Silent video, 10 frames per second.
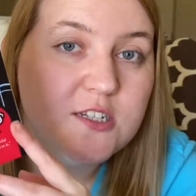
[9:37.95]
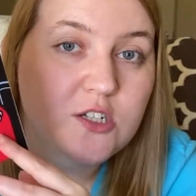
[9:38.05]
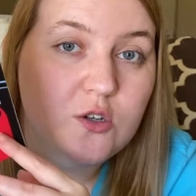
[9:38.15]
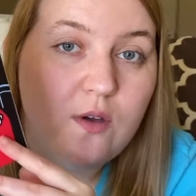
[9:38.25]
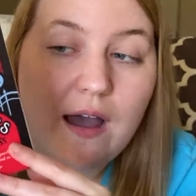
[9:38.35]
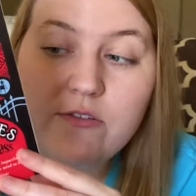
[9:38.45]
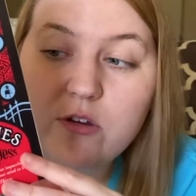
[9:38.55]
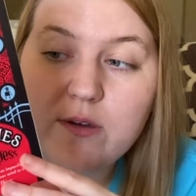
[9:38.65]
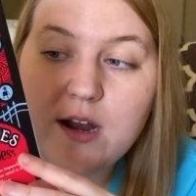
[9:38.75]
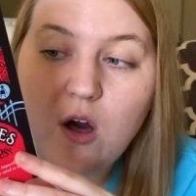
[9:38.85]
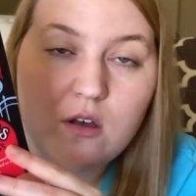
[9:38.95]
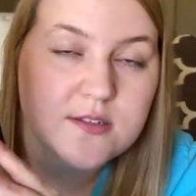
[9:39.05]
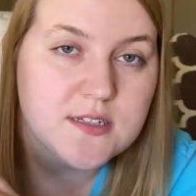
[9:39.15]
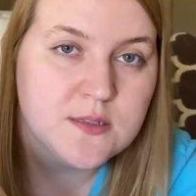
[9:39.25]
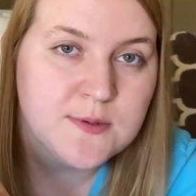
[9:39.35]
do you have to read all
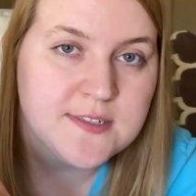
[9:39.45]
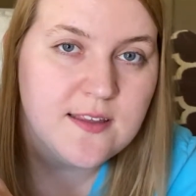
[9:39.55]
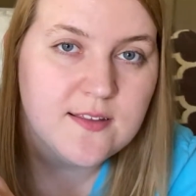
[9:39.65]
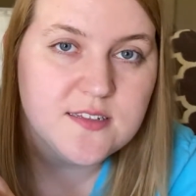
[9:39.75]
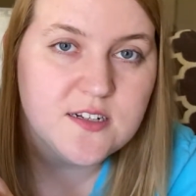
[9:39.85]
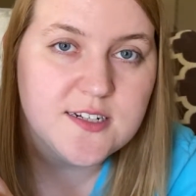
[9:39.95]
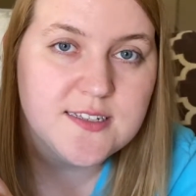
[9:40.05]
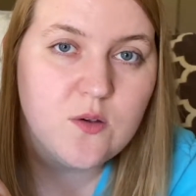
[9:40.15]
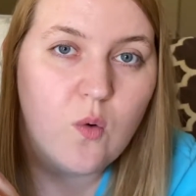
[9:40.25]
six books in the series,